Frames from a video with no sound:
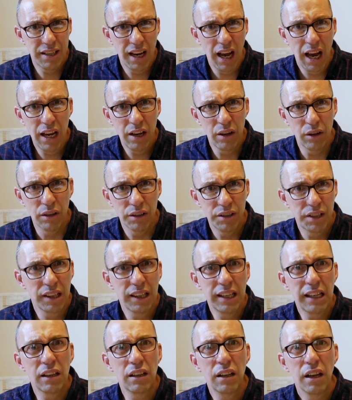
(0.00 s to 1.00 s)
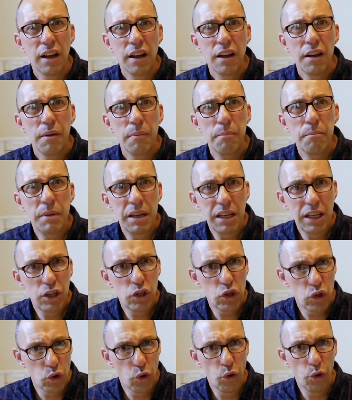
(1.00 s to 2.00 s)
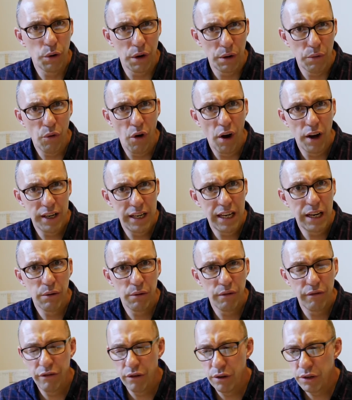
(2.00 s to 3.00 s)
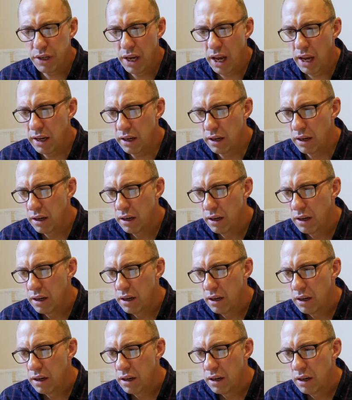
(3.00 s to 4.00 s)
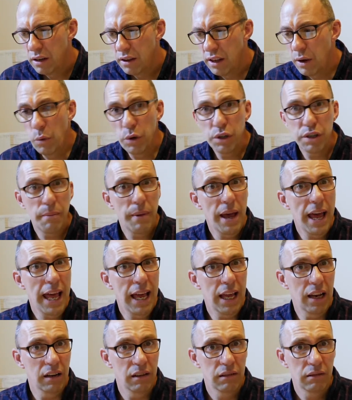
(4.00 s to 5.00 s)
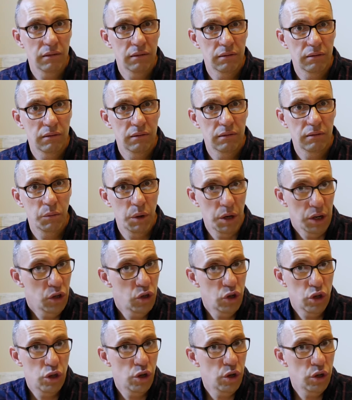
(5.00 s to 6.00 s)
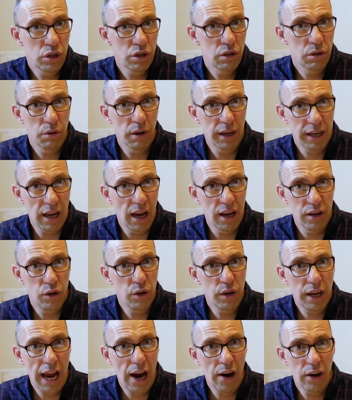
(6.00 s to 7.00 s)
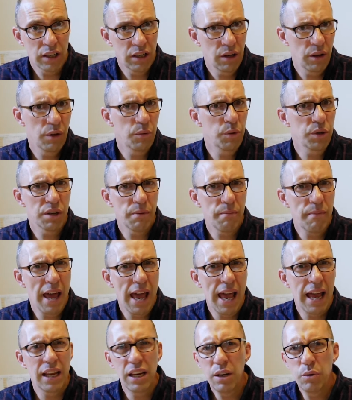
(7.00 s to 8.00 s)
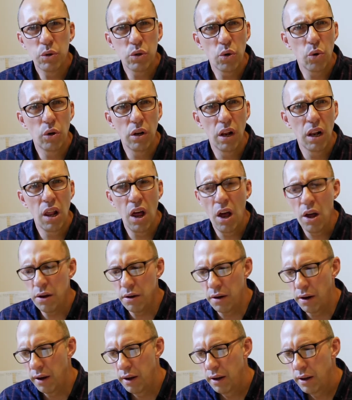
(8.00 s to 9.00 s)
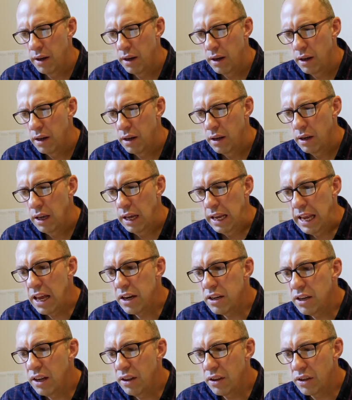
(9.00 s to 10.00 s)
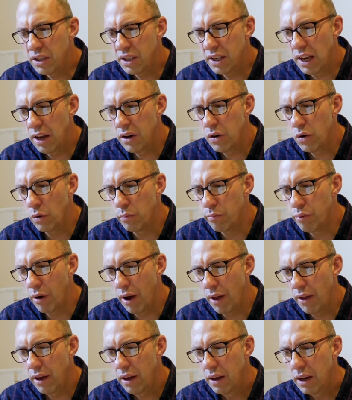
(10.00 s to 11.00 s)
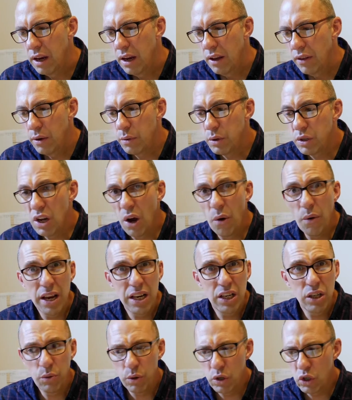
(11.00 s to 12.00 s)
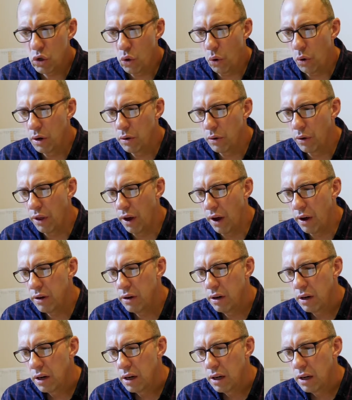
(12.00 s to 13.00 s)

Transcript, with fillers: tale. It's a little mini story right here in verse 8. There was a man. We're introduced to a, a new character. There was a man. He was all alone. He had neither son nor brother. There was no end to his toil, though.